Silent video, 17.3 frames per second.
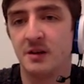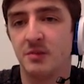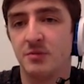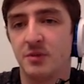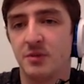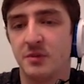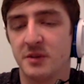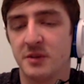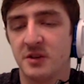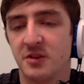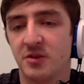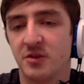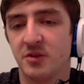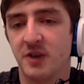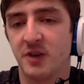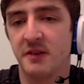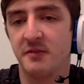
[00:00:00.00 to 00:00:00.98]
Probably going to
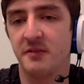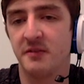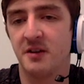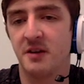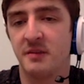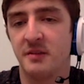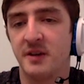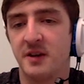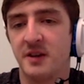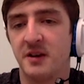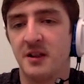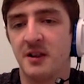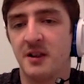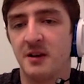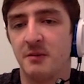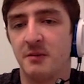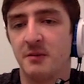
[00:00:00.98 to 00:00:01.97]
try and farm down a
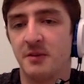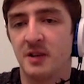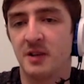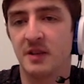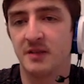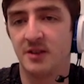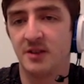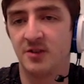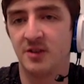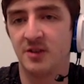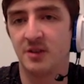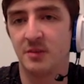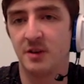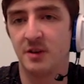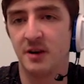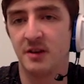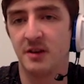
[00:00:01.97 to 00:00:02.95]
lot with Galvantula,
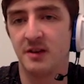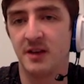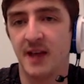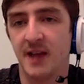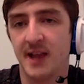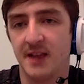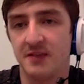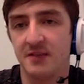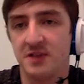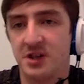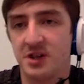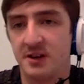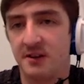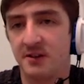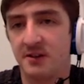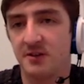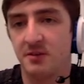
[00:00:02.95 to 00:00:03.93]
but I think he'll have to
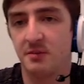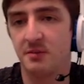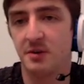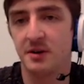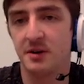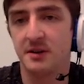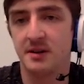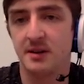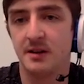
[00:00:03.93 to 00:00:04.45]
shield at some point.